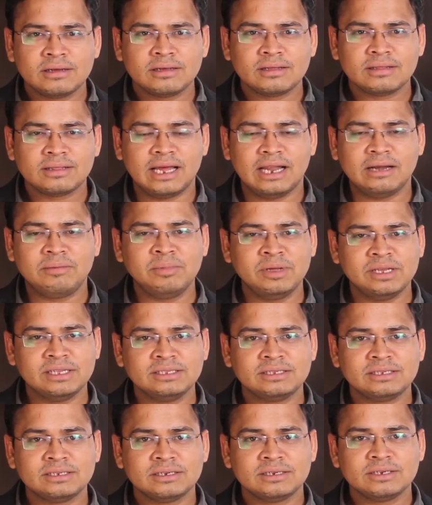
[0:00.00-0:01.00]
That
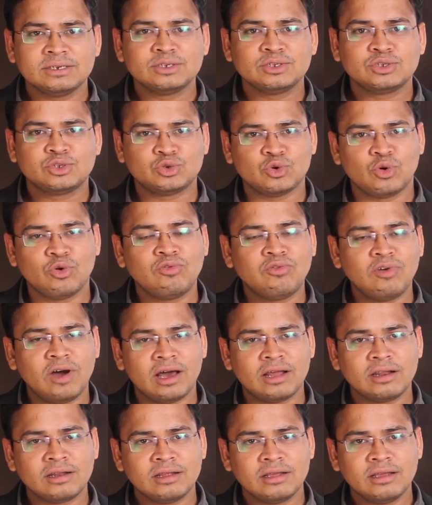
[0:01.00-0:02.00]
means so
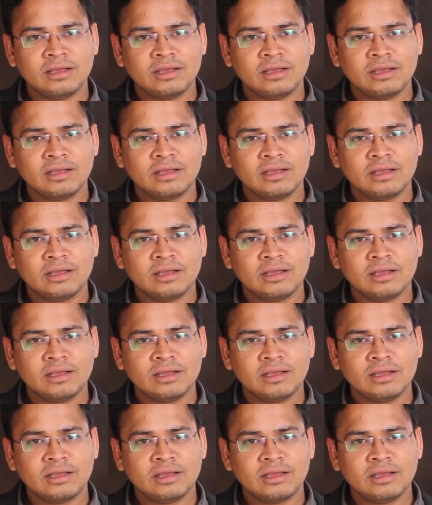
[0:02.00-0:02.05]
far,